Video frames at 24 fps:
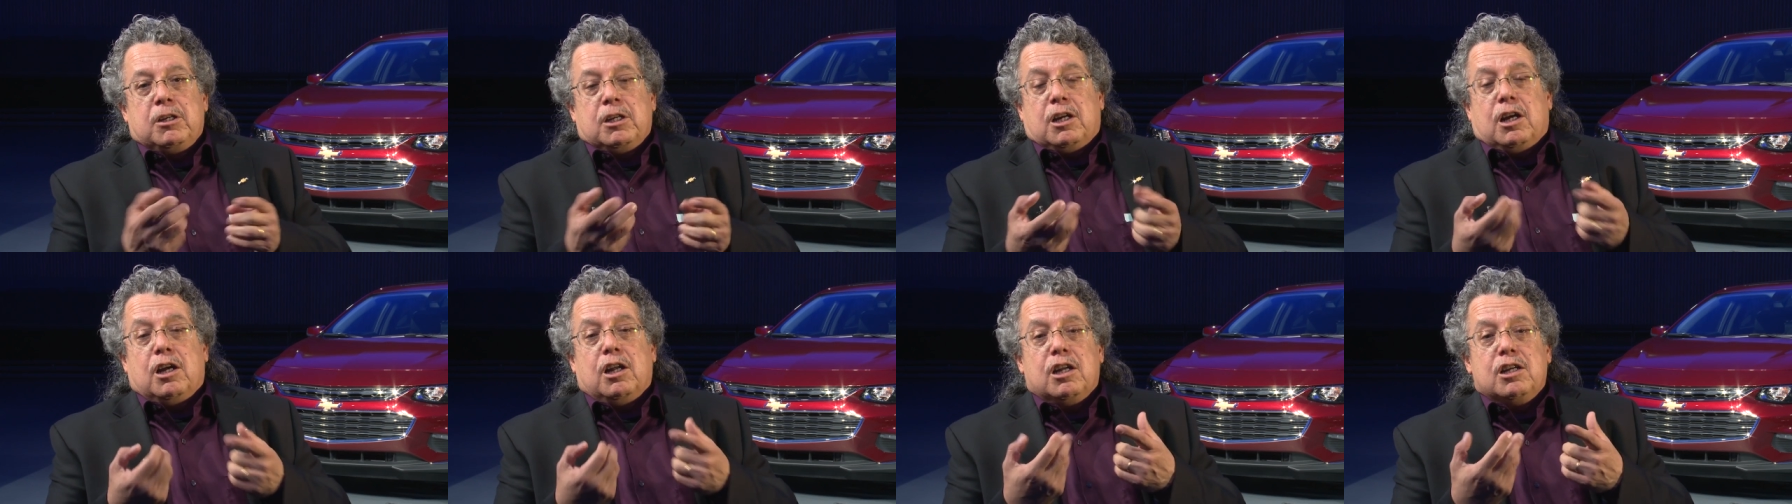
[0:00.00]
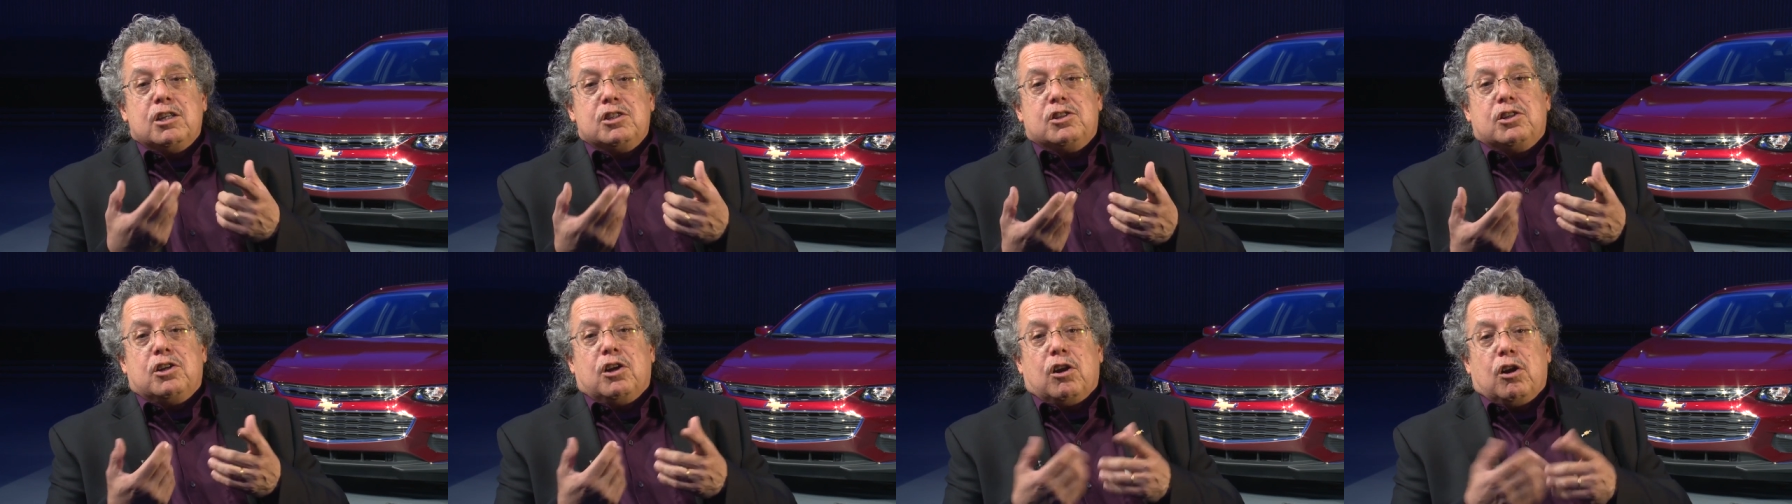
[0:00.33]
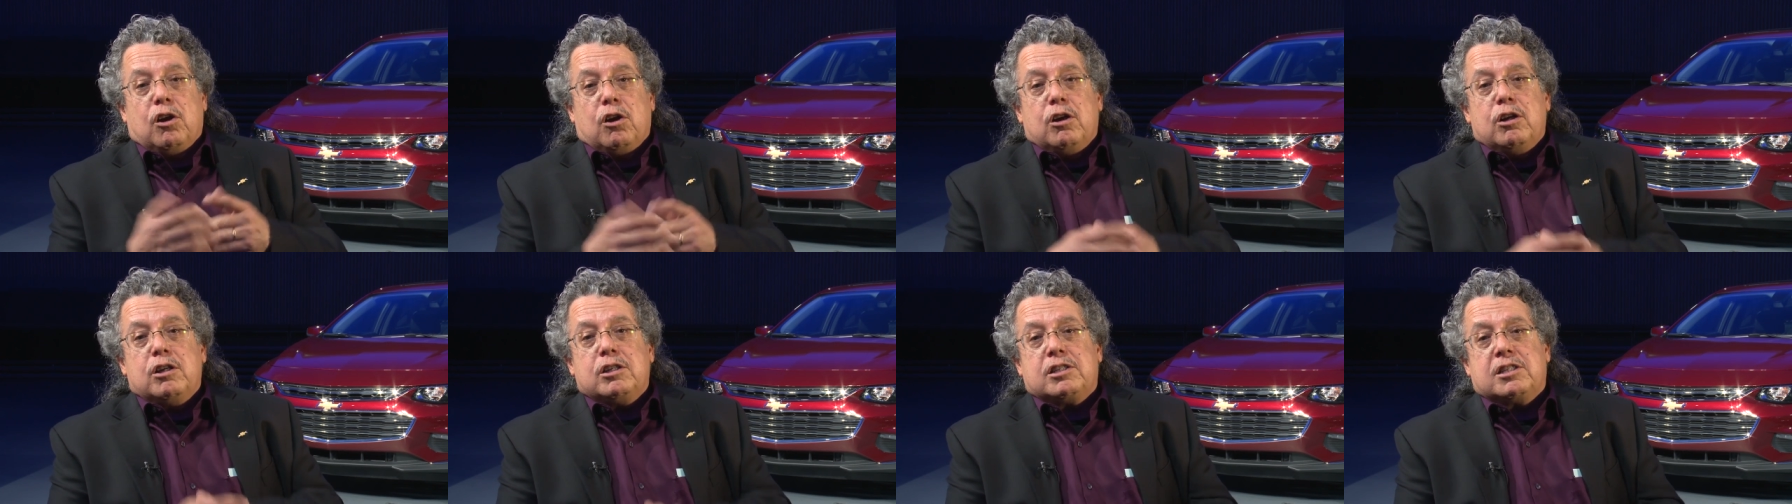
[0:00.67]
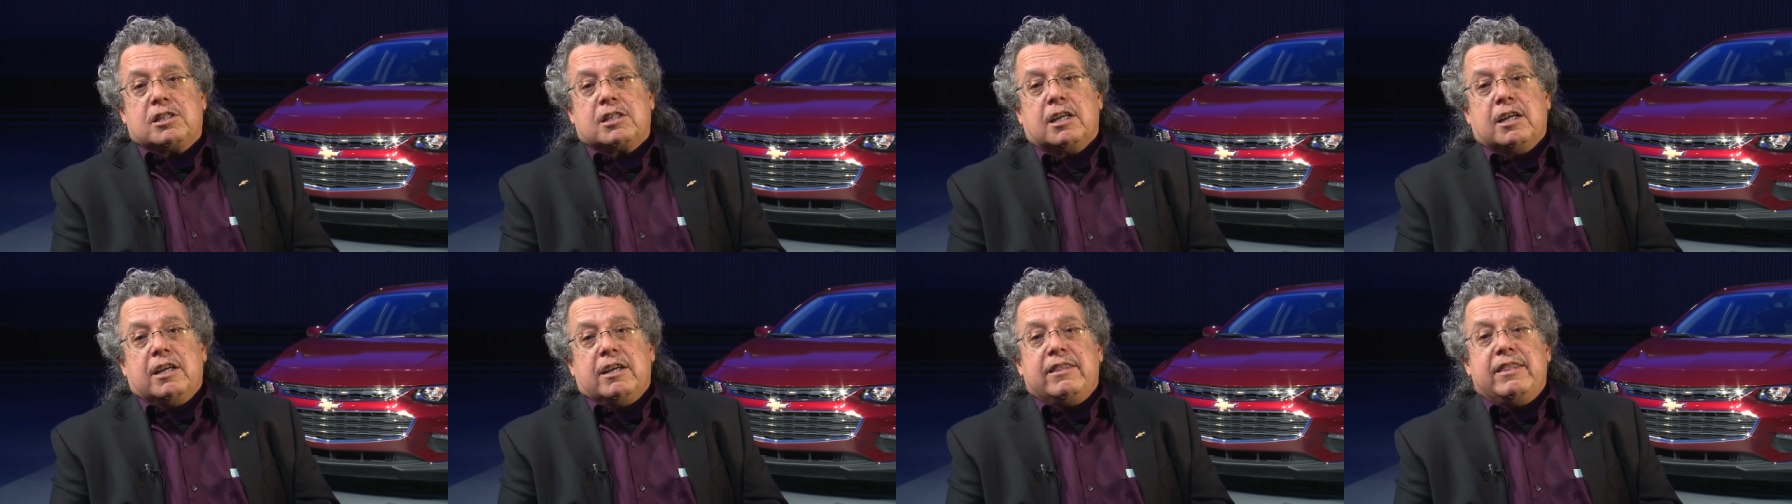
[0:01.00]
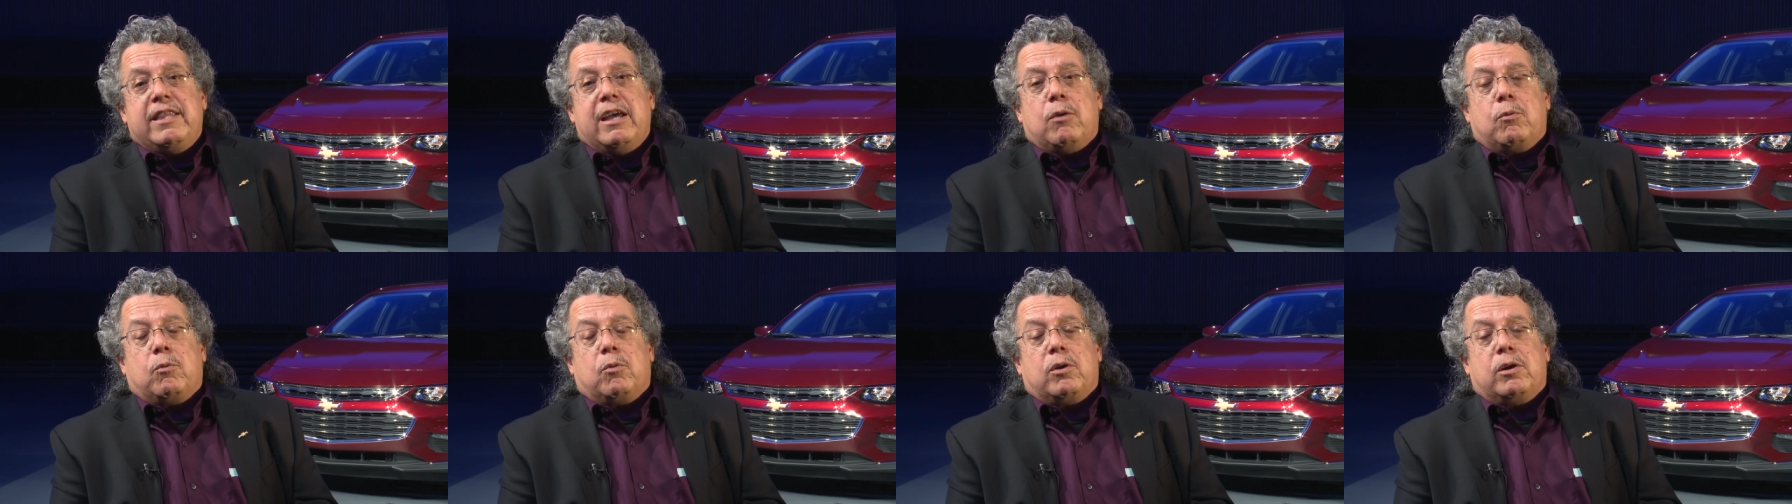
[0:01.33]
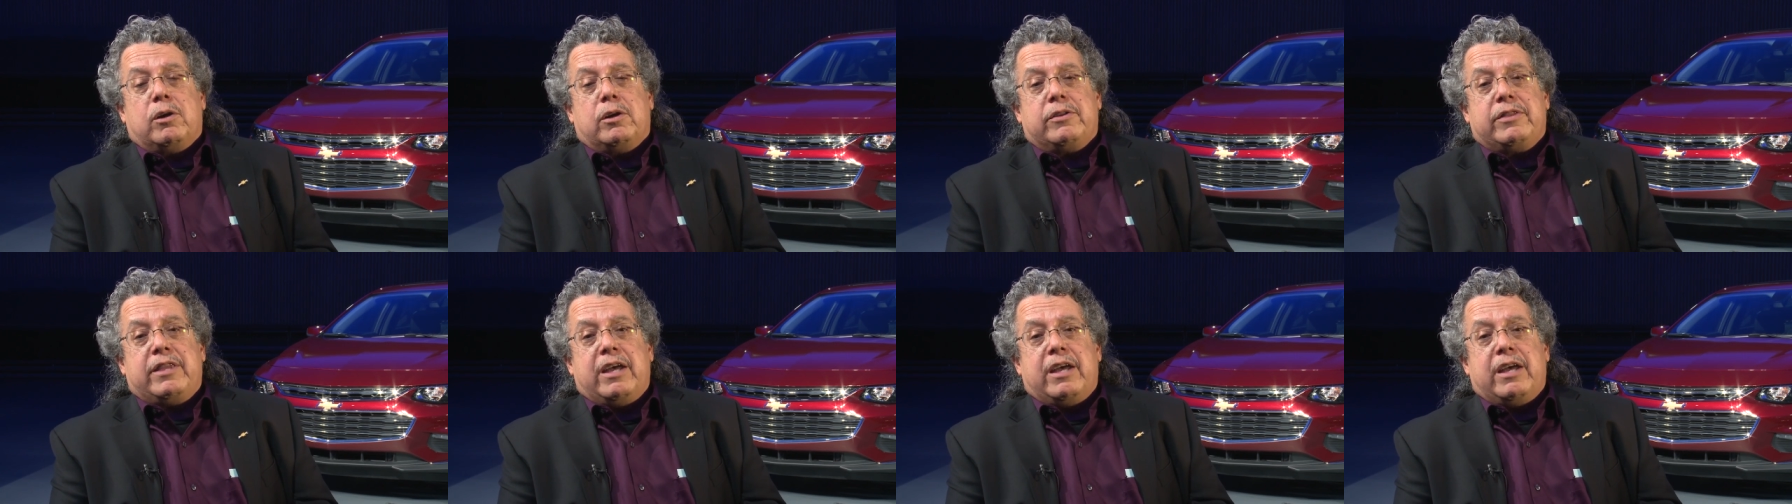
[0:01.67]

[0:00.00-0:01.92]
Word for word: collision alerts that were